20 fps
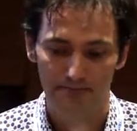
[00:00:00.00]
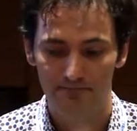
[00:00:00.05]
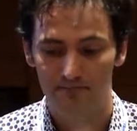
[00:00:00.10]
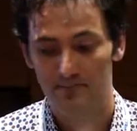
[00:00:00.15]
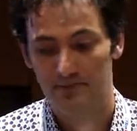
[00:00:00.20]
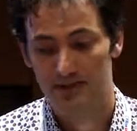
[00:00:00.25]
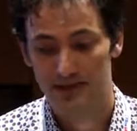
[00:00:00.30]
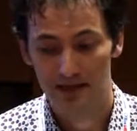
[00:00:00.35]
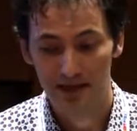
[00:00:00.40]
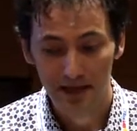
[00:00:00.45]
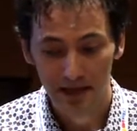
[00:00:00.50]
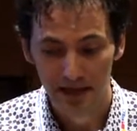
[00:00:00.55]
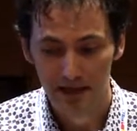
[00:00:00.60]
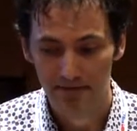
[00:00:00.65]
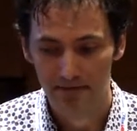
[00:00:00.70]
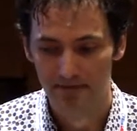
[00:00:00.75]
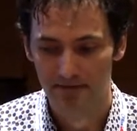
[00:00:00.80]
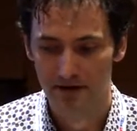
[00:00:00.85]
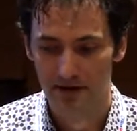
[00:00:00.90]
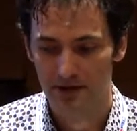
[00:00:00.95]
think
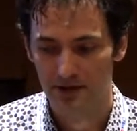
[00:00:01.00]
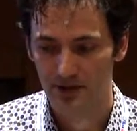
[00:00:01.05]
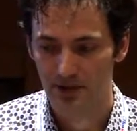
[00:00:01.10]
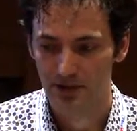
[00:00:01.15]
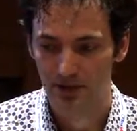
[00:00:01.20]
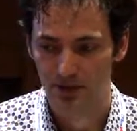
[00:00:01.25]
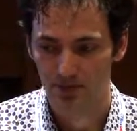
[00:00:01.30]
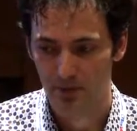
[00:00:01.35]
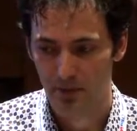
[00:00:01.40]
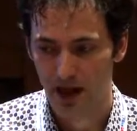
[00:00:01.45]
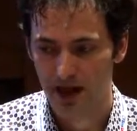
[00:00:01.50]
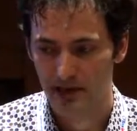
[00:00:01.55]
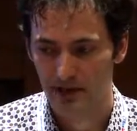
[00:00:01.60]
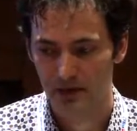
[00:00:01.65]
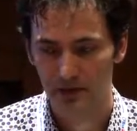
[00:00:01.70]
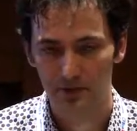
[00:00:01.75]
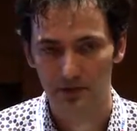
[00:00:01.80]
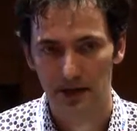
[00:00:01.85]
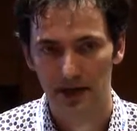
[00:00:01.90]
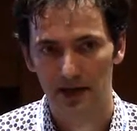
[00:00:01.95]
of to
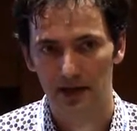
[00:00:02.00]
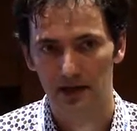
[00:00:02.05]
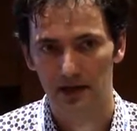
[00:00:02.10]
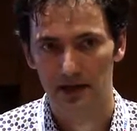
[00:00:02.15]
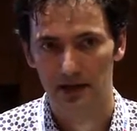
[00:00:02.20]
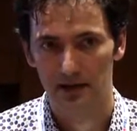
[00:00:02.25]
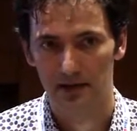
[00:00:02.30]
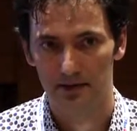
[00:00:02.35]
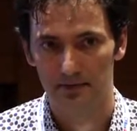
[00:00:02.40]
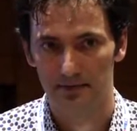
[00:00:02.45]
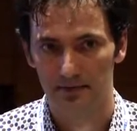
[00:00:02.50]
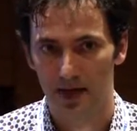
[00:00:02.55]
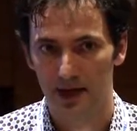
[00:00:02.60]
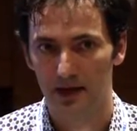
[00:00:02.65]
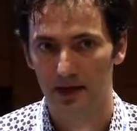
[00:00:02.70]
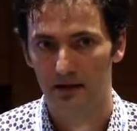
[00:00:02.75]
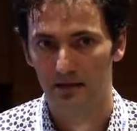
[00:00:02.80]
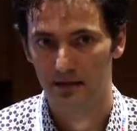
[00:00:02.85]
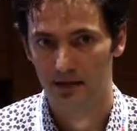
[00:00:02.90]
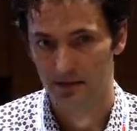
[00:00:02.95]
actually make
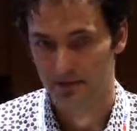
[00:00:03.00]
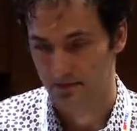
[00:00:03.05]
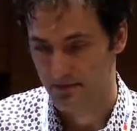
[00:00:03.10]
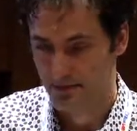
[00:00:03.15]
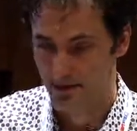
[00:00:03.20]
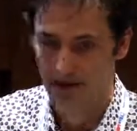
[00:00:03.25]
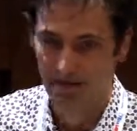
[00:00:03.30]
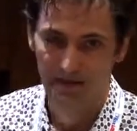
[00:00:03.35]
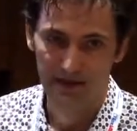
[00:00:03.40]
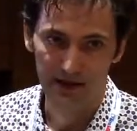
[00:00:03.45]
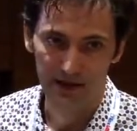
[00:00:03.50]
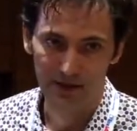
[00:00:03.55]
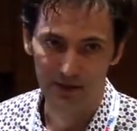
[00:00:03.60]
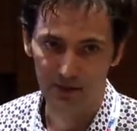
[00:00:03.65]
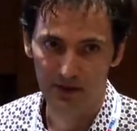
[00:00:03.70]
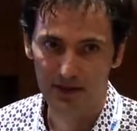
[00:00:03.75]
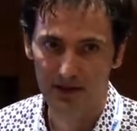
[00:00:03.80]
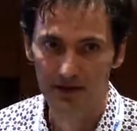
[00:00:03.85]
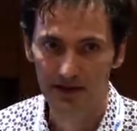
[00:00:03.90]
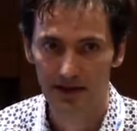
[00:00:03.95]

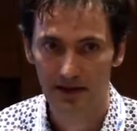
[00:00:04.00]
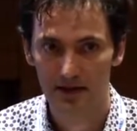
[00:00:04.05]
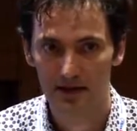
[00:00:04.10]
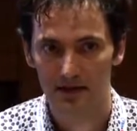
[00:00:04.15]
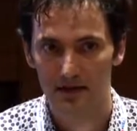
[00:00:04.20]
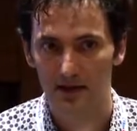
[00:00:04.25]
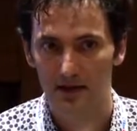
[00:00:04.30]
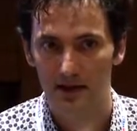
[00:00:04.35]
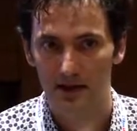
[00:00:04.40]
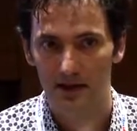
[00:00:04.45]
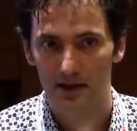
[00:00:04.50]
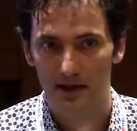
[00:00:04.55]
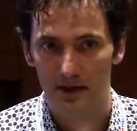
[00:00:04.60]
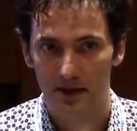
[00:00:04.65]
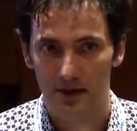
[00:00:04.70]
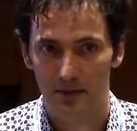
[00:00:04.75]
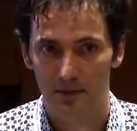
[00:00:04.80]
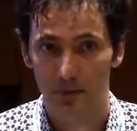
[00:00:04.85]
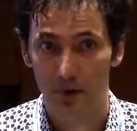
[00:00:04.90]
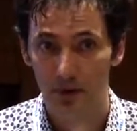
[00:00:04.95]
Effectopedia
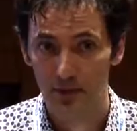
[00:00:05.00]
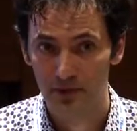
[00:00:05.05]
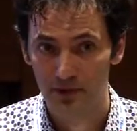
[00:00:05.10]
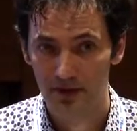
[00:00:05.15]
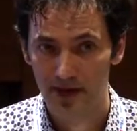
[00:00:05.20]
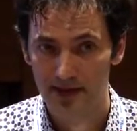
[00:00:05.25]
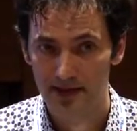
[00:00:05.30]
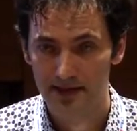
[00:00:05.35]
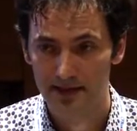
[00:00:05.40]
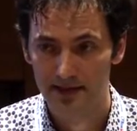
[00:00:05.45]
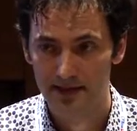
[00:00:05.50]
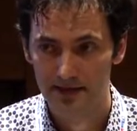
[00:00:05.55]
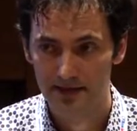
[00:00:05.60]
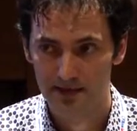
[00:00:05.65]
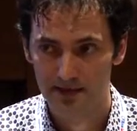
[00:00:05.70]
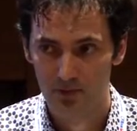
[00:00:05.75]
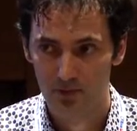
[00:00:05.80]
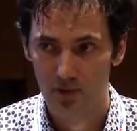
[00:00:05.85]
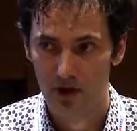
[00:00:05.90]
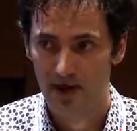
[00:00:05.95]
populated.
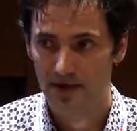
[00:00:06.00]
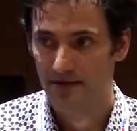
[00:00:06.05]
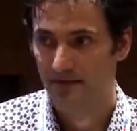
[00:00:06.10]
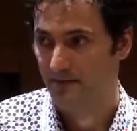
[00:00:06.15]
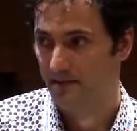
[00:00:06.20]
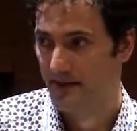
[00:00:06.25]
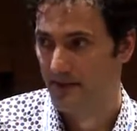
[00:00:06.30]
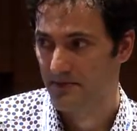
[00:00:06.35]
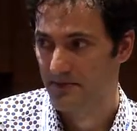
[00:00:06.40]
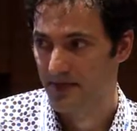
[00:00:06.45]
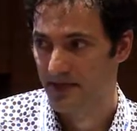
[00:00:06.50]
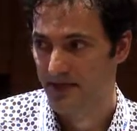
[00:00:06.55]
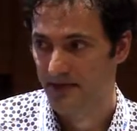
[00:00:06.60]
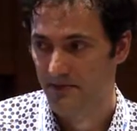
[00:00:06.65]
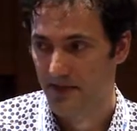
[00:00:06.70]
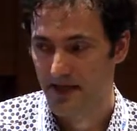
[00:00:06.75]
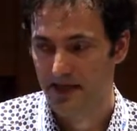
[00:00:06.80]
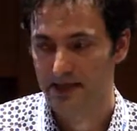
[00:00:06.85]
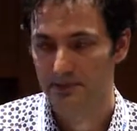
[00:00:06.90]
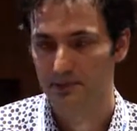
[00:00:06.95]
One of them is
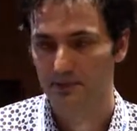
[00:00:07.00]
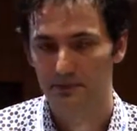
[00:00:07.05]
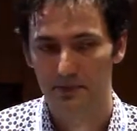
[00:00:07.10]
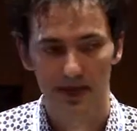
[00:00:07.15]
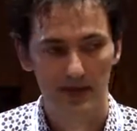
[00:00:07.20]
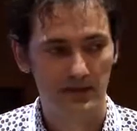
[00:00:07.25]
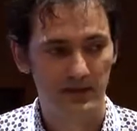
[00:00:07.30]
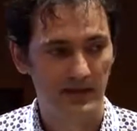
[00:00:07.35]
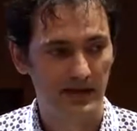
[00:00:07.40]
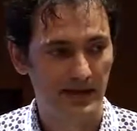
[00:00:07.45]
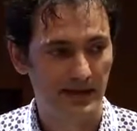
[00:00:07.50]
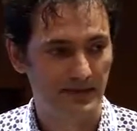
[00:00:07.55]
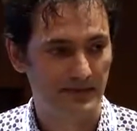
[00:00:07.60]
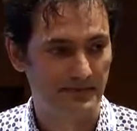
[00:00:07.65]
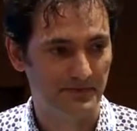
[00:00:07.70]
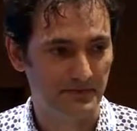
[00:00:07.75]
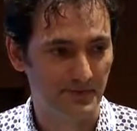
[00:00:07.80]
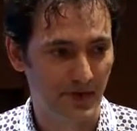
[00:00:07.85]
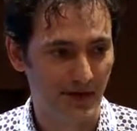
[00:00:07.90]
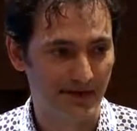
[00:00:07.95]
maybe
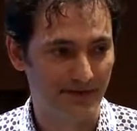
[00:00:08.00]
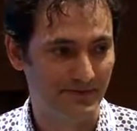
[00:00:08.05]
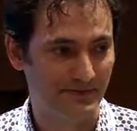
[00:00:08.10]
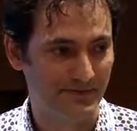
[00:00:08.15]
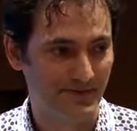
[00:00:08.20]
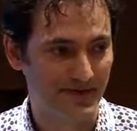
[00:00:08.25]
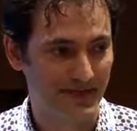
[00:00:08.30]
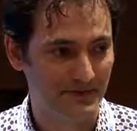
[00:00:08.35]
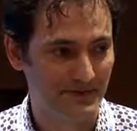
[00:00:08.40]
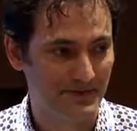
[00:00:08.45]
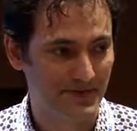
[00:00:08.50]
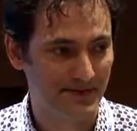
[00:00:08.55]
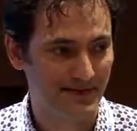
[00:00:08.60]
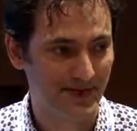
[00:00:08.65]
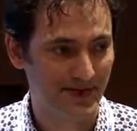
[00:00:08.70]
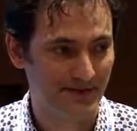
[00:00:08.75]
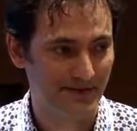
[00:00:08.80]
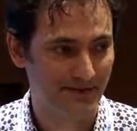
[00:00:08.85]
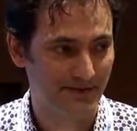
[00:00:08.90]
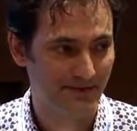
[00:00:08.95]
something
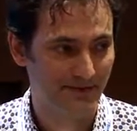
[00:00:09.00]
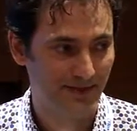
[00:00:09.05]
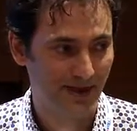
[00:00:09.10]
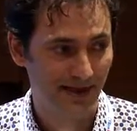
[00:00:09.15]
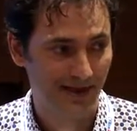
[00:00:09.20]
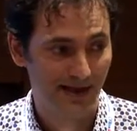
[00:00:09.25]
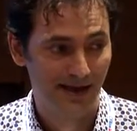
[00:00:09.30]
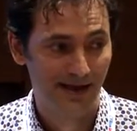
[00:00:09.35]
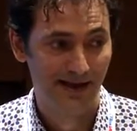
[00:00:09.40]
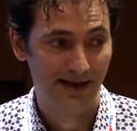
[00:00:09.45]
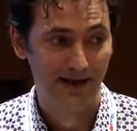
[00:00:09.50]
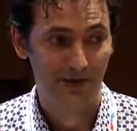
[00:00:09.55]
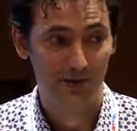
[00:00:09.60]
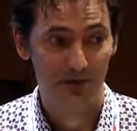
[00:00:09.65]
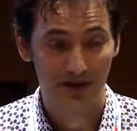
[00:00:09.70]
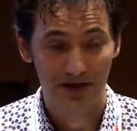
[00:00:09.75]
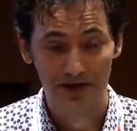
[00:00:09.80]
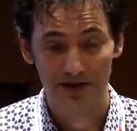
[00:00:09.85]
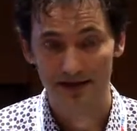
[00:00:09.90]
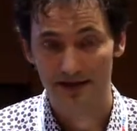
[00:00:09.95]
that we
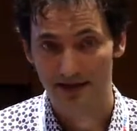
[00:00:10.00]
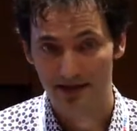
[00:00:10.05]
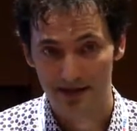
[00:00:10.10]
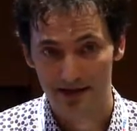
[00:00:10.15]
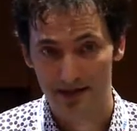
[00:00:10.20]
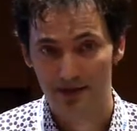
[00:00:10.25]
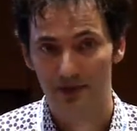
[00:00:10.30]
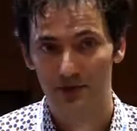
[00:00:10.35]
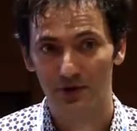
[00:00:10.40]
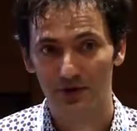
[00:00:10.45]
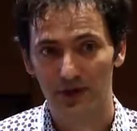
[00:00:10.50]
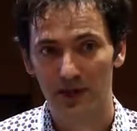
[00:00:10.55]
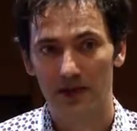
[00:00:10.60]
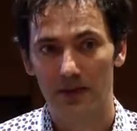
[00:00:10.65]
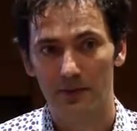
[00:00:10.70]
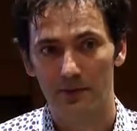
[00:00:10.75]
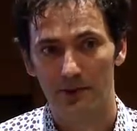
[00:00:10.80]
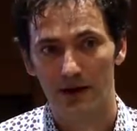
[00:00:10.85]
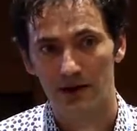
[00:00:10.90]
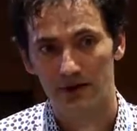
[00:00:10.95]
currently are talking
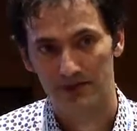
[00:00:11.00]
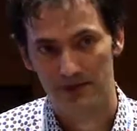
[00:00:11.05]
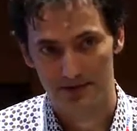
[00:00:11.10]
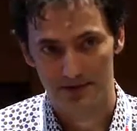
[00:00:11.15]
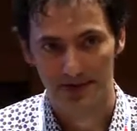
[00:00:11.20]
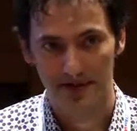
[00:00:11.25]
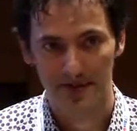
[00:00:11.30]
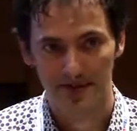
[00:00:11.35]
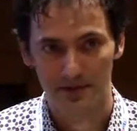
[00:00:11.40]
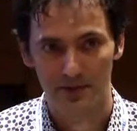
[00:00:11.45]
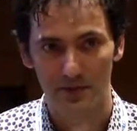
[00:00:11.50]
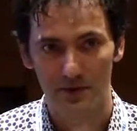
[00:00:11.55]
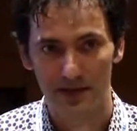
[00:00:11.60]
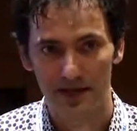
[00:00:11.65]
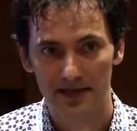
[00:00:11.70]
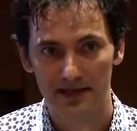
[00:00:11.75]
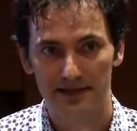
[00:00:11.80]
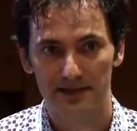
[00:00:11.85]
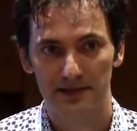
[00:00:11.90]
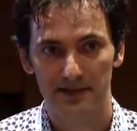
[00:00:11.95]
about, like
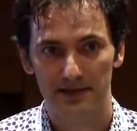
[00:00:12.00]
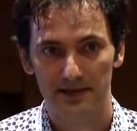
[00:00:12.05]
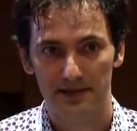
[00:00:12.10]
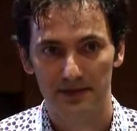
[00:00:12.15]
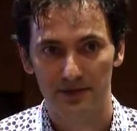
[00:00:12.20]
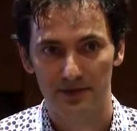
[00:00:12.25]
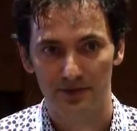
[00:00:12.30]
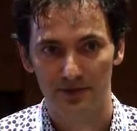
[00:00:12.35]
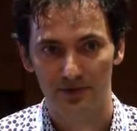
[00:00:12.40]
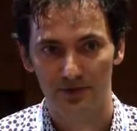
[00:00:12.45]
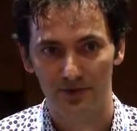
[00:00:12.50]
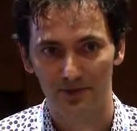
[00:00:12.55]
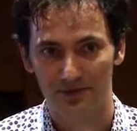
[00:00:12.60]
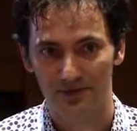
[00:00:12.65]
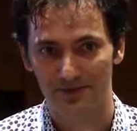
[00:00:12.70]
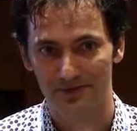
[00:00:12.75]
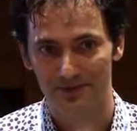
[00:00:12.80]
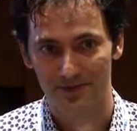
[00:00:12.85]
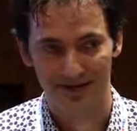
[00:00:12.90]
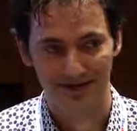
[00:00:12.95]
prizes to
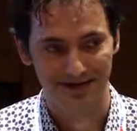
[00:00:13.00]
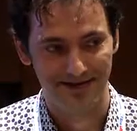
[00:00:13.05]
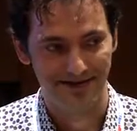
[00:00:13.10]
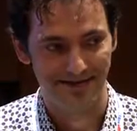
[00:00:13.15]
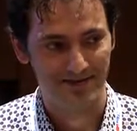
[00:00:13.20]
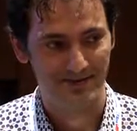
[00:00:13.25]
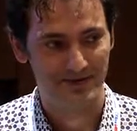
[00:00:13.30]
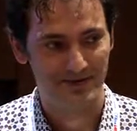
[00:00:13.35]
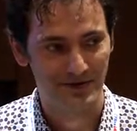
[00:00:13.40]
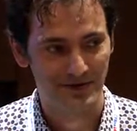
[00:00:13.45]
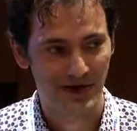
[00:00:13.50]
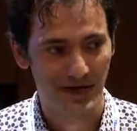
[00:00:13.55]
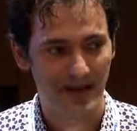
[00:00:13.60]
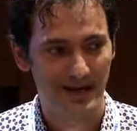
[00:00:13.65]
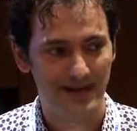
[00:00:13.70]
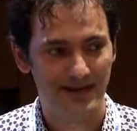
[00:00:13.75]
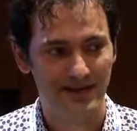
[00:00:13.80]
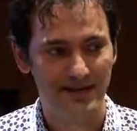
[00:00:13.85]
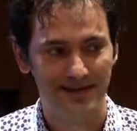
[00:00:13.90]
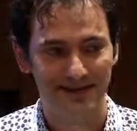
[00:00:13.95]
create